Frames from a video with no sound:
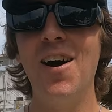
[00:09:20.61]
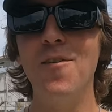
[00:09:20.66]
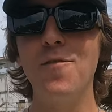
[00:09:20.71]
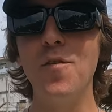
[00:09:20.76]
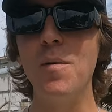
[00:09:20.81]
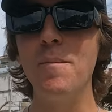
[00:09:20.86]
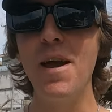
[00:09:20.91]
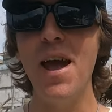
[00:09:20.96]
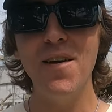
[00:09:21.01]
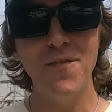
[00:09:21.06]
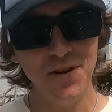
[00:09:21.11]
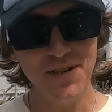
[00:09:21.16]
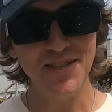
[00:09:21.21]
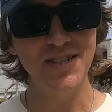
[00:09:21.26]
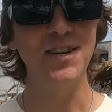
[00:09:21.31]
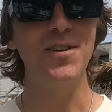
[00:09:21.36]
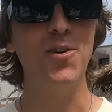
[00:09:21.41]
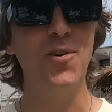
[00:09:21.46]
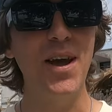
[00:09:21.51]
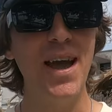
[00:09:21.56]
from every
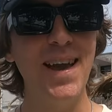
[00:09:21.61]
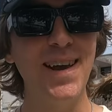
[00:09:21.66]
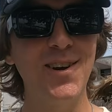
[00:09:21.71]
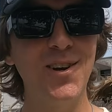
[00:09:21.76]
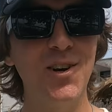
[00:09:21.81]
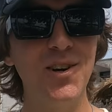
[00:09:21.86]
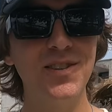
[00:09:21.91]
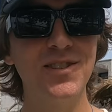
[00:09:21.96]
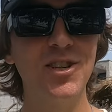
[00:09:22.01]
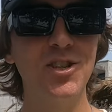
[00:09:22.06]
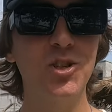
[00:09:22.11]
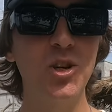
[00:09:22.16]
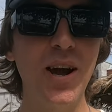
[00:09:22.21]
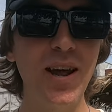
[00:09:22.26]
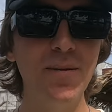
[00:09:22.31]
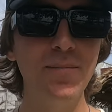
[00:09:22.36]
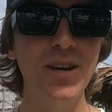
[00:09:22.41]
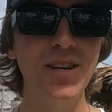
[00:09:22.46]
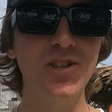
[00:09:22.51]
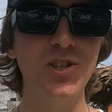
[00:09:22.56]
single angle to try
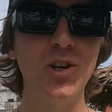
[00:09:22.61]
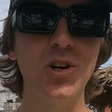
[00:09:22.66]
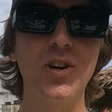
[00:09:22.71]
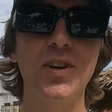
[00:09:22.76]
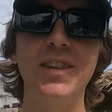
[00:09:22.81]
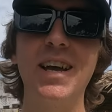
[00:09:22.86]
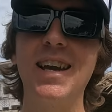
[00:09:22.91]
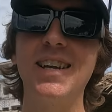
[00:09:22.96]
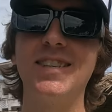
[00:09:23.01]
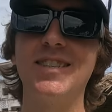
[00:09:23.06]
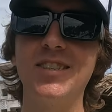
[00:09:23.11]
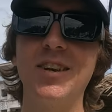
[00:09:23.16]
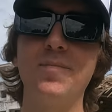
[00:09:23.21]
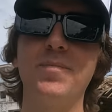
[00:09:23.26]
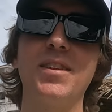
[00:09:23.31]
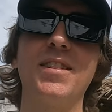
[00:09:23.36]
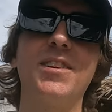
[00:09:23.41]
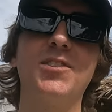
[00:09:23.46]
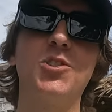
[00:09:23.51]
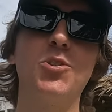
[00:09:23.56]
to make sure that it's
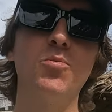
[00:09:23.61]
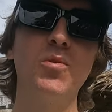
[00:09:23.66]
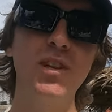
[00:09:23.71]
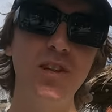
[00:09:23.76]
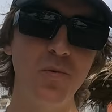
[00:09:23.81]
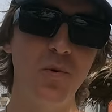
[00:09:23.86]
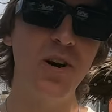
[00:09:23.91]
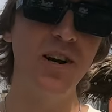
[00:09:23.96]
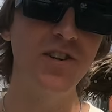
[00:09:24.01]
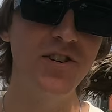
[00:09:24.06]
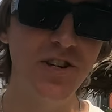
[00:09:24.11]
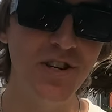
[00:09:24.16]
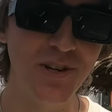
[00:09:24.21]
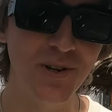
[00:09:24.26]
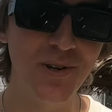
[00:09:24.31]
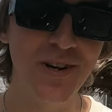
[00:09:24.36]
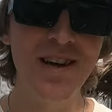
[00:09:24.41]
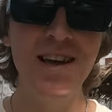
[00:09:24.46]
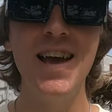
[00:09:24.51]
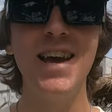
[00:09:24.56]
something that you really want to
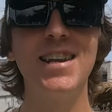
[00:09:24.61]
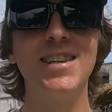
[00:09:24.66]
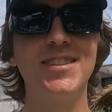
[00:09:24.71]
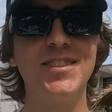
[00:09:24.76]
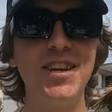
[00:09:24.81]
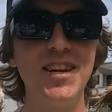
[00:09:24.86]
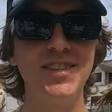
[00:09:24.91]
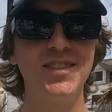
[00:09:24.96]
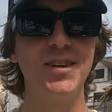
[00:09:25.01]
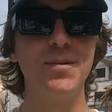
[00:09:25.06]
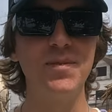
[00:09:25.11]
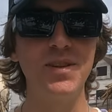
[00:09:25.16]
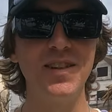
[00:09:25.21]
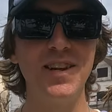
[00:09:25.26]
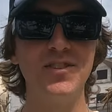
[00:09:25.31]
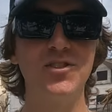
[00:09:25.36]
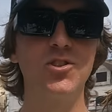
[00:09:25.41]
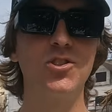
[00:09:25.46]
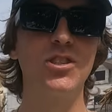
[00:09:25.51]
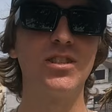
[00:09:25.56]
do and it's not something
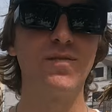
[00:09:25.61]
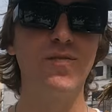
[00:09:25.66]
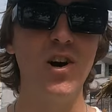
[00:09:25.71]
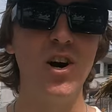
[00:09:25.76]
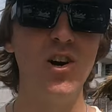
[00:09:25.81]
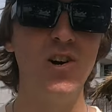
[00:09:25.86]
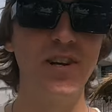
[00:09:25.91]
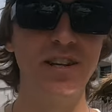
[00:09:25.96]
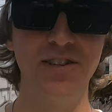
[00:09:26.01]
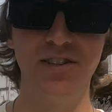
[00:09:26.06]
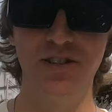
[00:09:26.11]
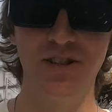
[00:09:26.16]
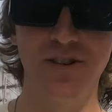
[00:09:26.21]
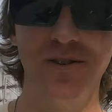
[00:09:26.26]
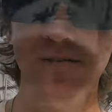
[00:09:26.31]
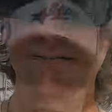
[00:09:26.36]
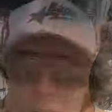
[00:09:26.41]
that you're just falling into.